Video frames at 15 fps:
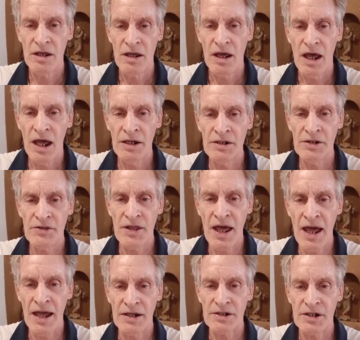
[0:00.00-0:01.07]
Under
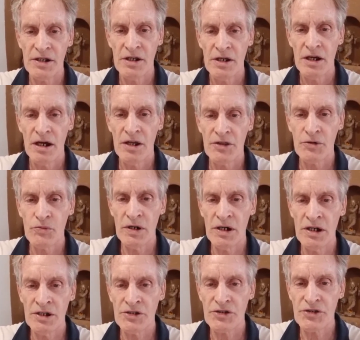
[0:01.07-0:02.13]
that are the
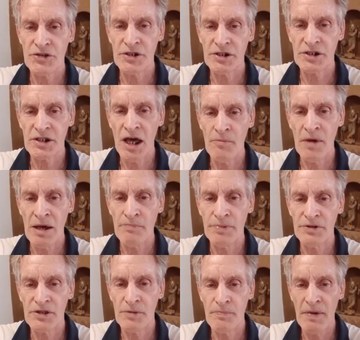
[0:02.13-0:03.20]
words that come up
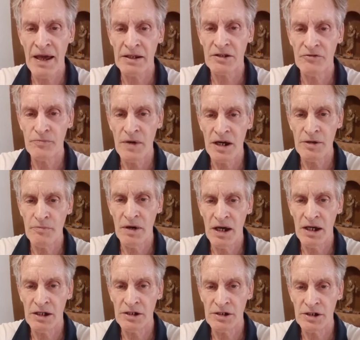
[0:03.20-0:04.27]
at the back of my
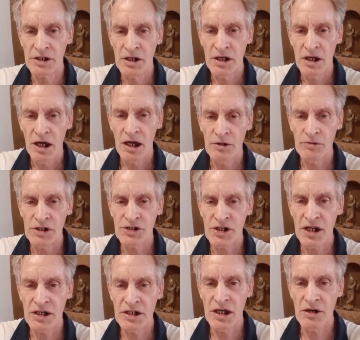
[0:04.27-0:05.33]
mind and which
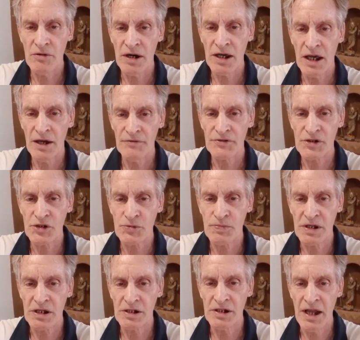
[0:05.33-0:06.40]
I know I have to
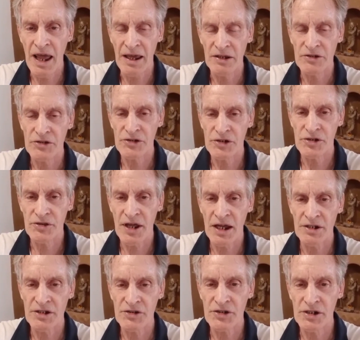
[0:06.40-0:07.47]
speak next.
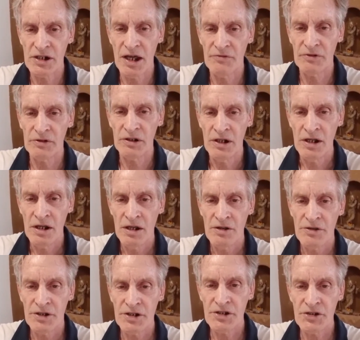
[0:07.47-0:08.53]
That is a level
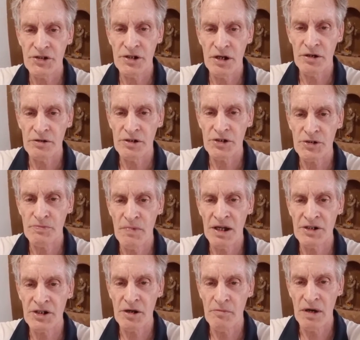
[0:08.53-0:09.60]
that is known as
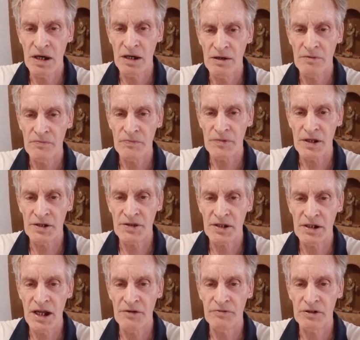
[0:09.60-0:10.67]
Madhyama, at the
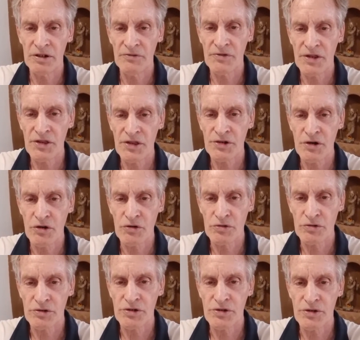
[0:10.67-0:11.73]
level of the throat,
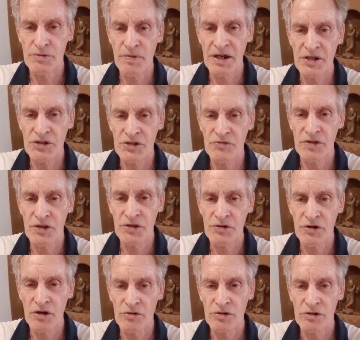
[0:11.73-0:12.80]
the base of the
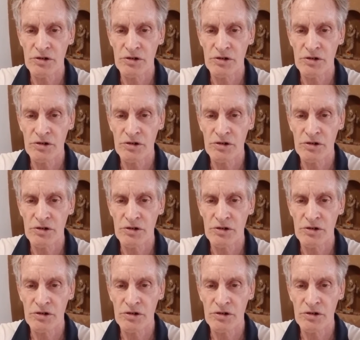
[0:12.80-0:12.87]
throat.